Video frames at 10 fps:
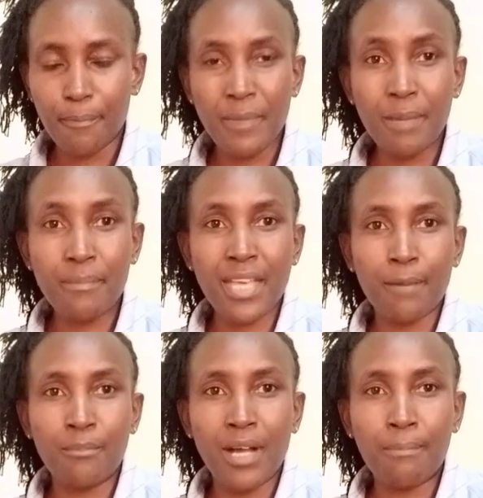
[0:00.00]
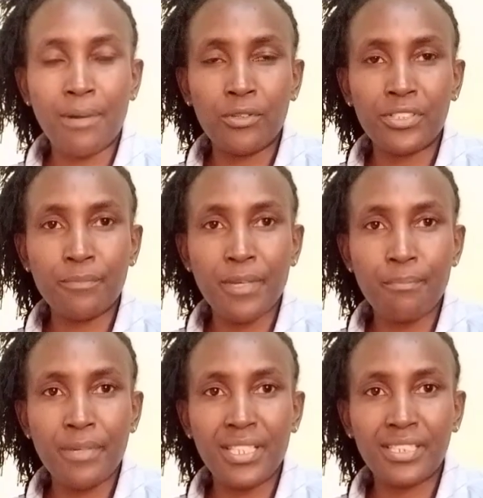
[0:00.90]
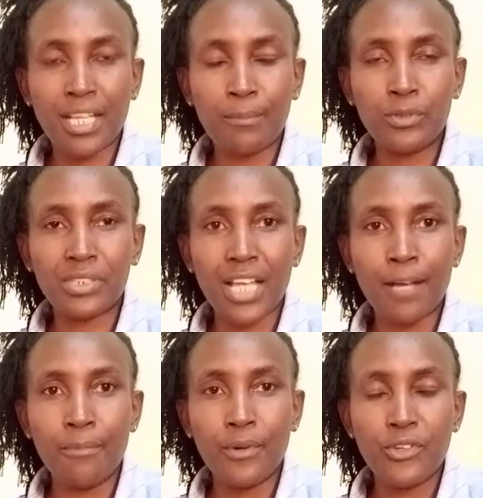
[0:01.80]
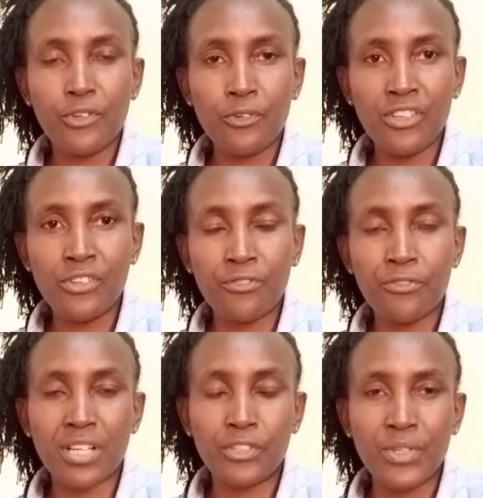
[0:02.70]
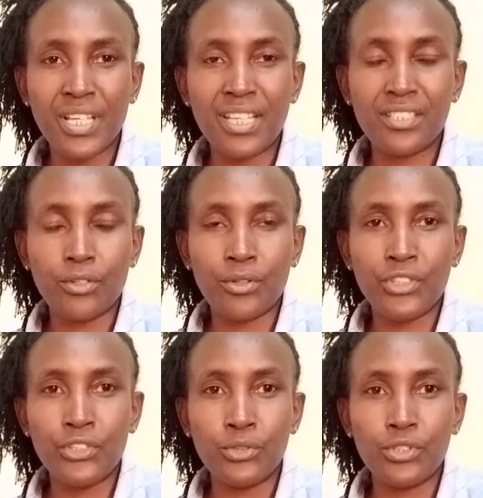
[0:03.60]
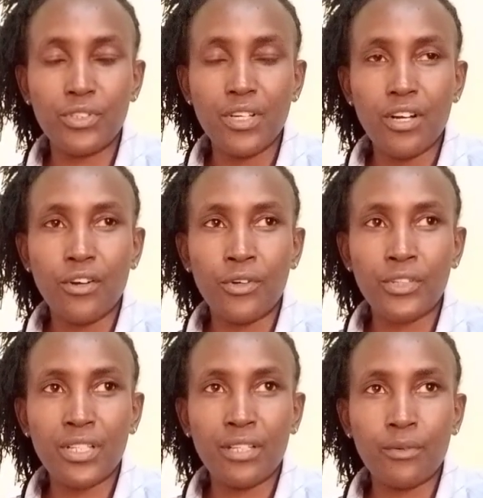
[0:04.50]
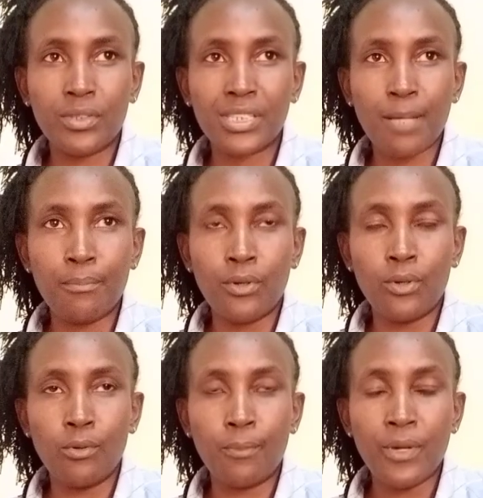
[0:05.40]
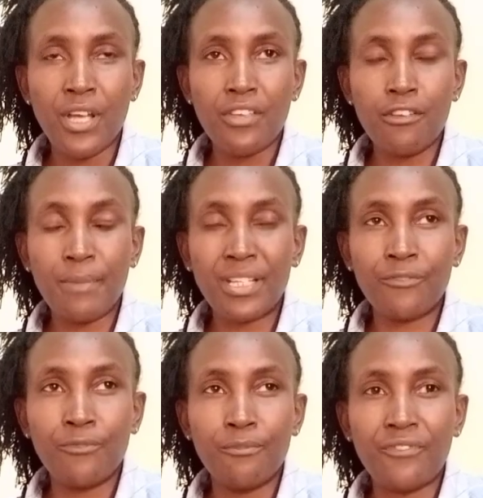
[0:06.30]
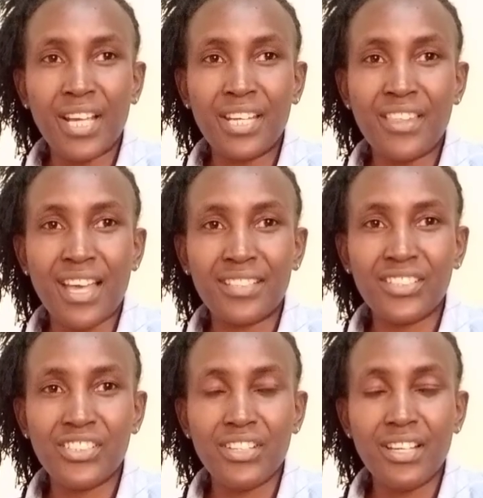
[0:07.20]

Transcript: Maybe maybe sub to sub. If you are doing it on your WhatsApp group, you might find that